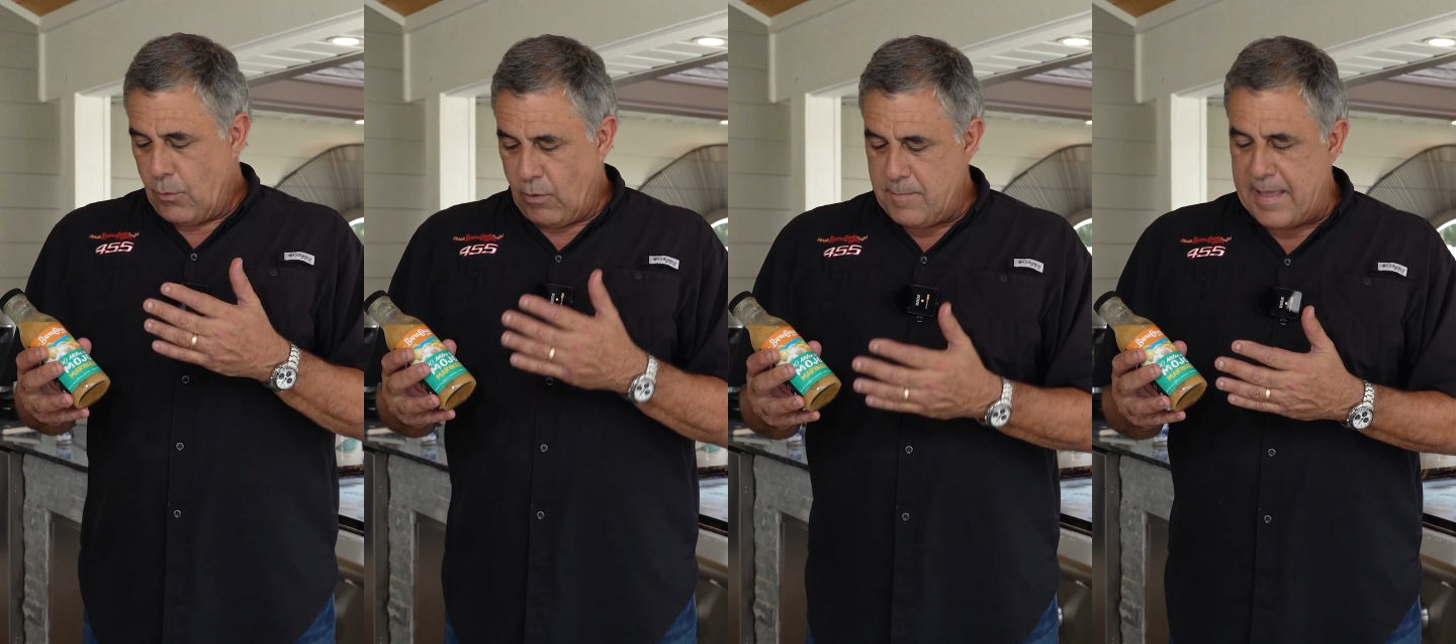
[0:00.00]

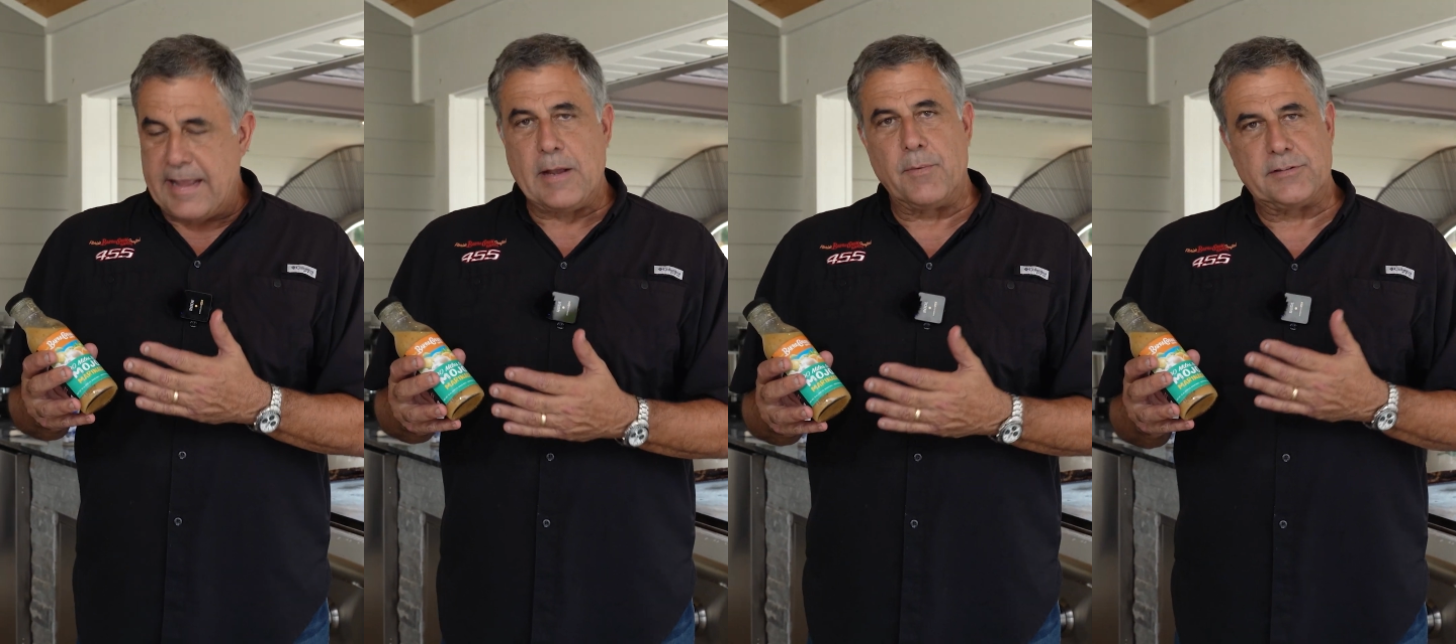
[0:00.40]
We
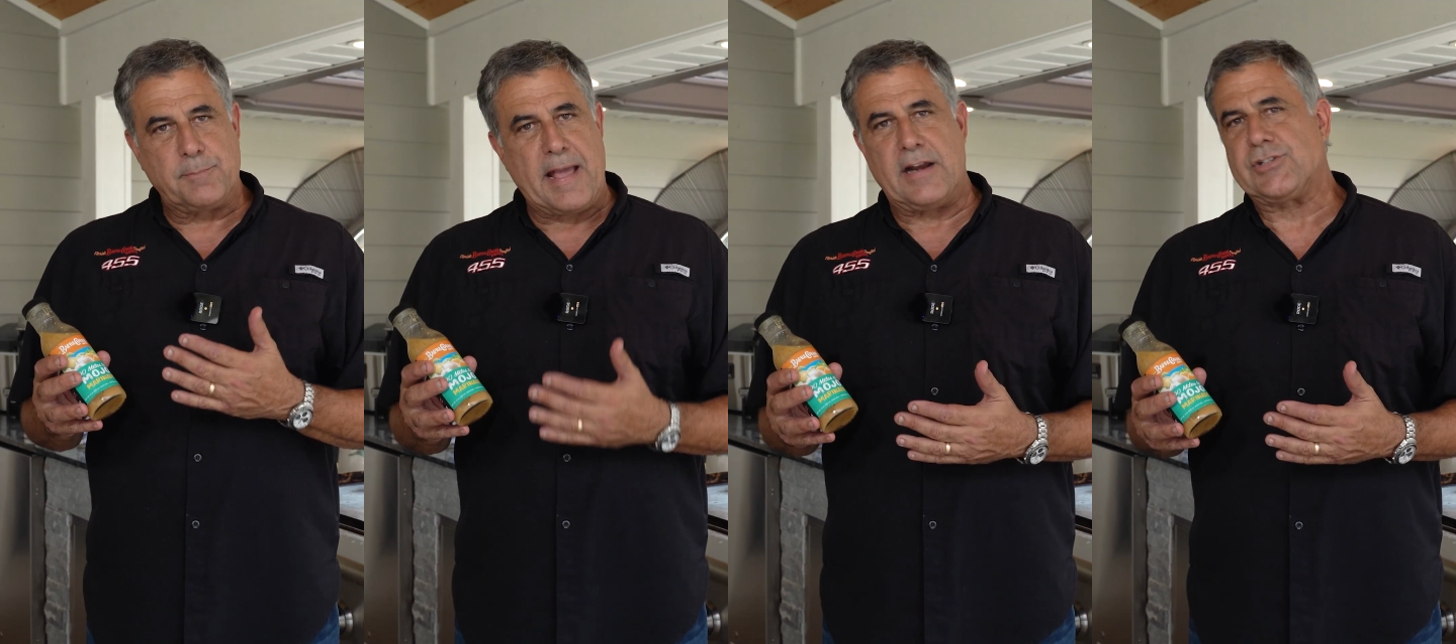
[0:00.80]
make it with
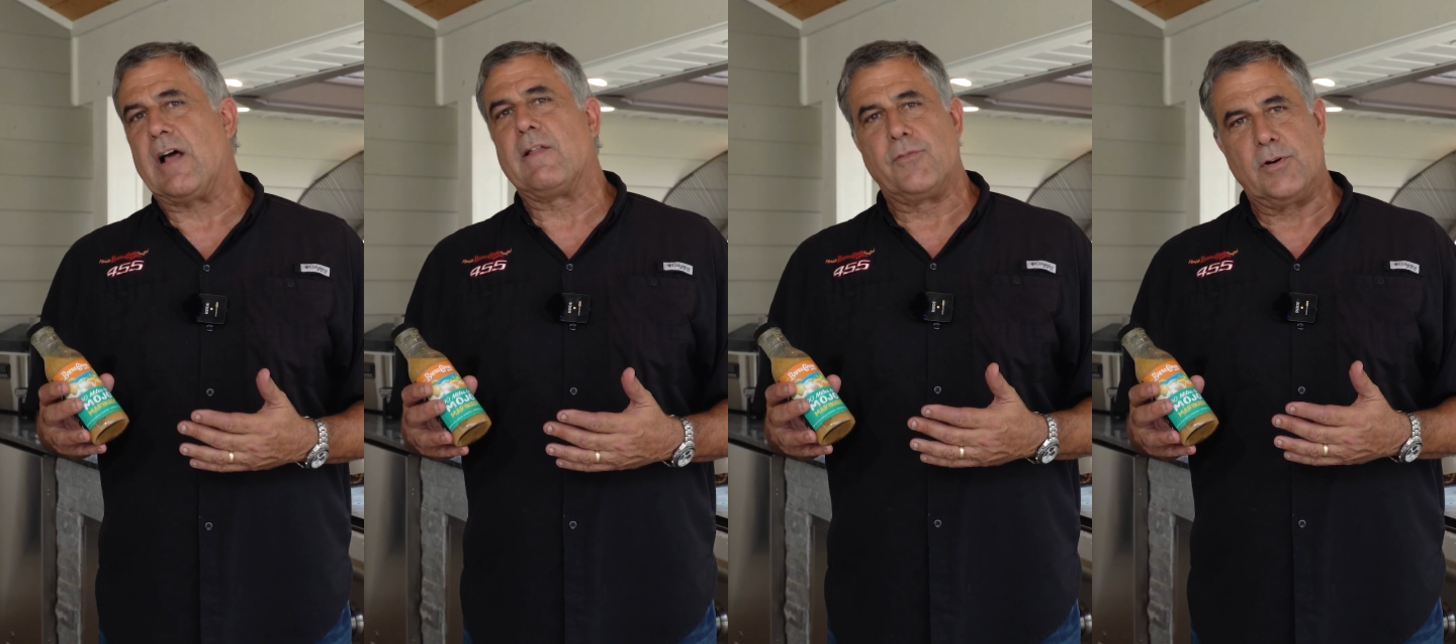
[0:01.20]
Spanish
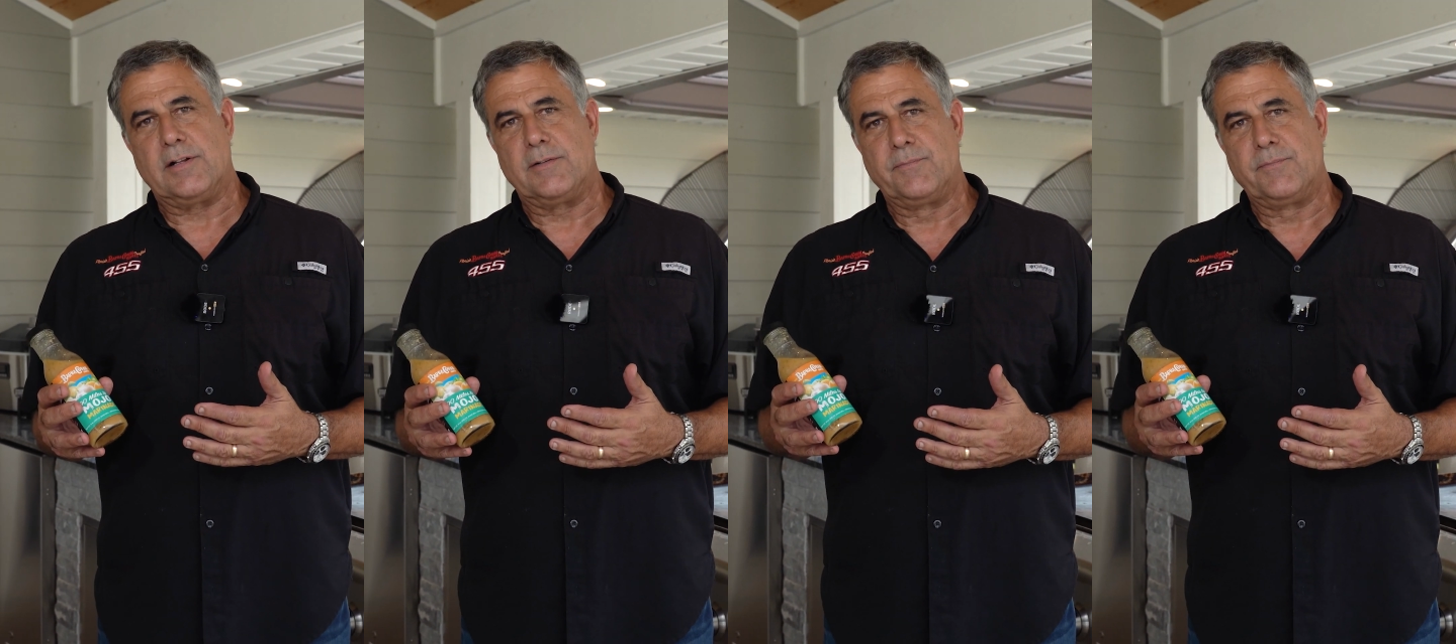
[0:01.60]
olive oil,